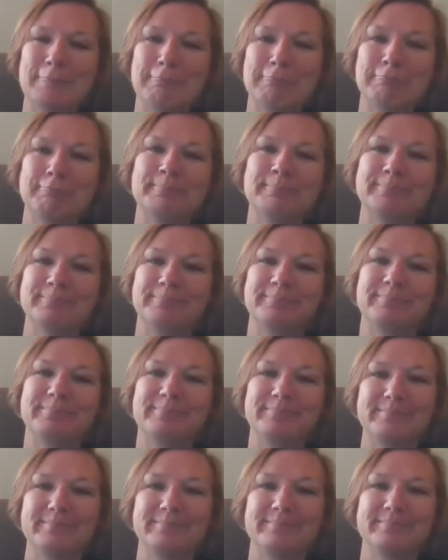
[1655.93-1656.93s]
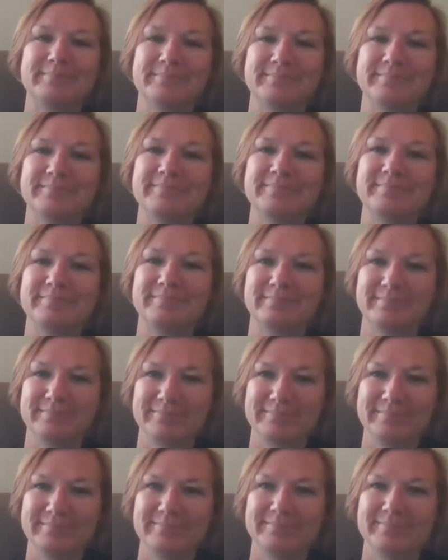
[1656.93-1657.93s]

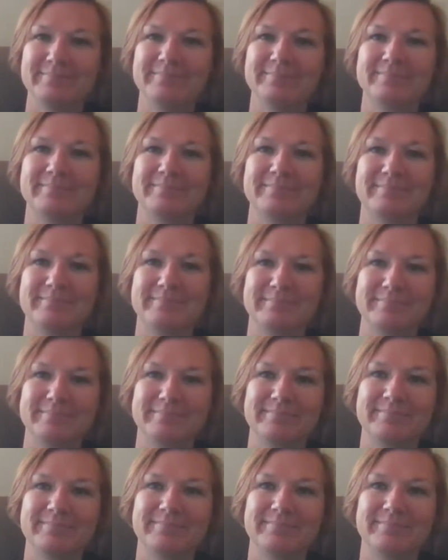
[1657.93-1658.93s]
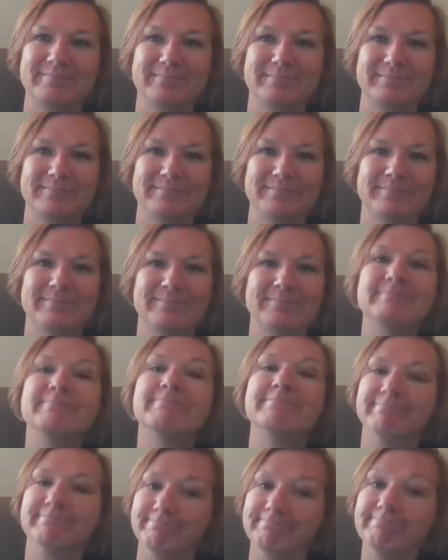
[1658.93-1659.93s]

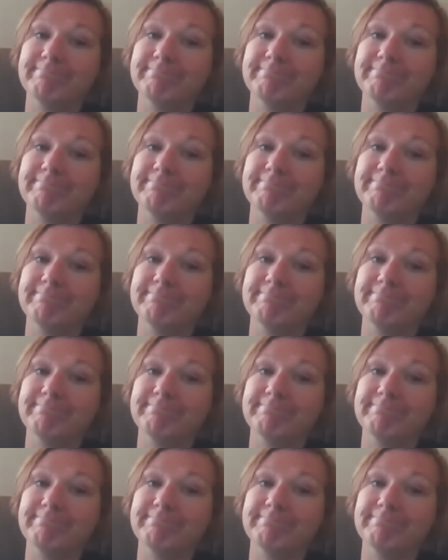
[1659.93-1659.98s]
The person shown says nothing.